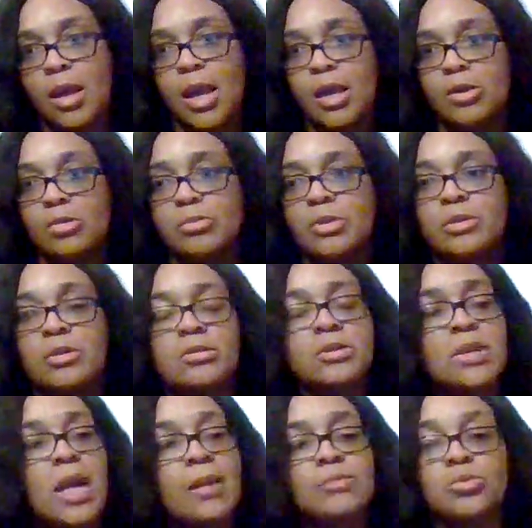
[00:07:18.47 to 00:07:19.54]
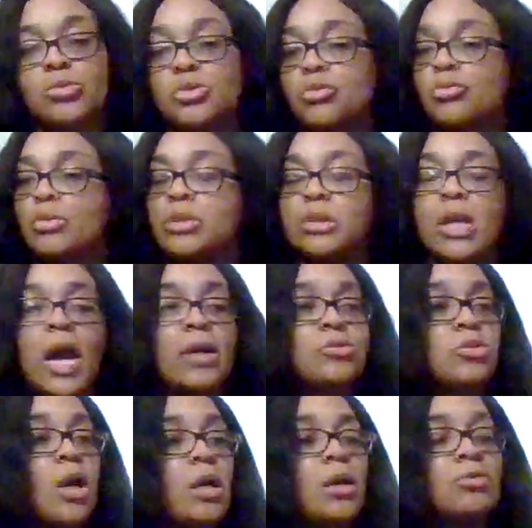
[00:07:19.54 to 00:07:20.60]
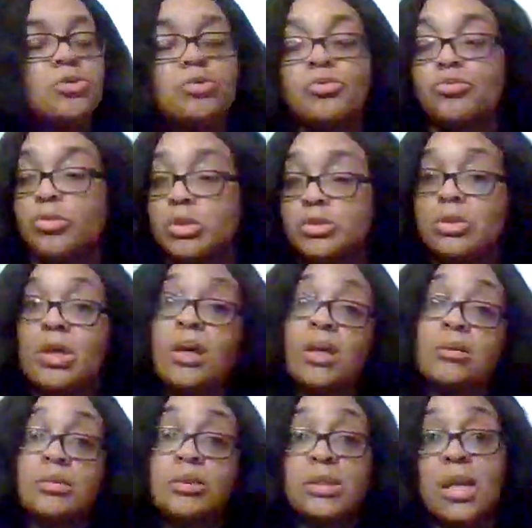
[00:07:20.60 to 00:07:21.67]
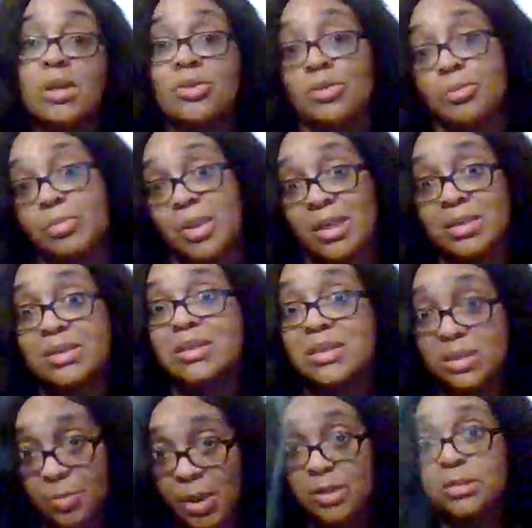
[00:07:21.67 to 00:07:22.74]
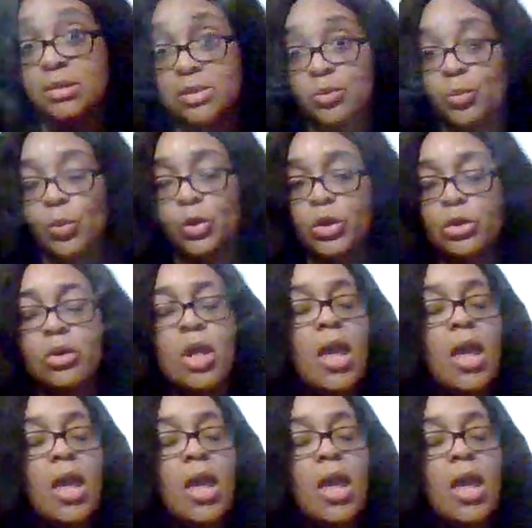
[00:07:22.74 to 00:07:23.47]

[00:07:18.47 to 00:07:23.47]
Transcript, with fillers: and it'll be those times where you're really not trying to you're really trying to understand your place and space in the world,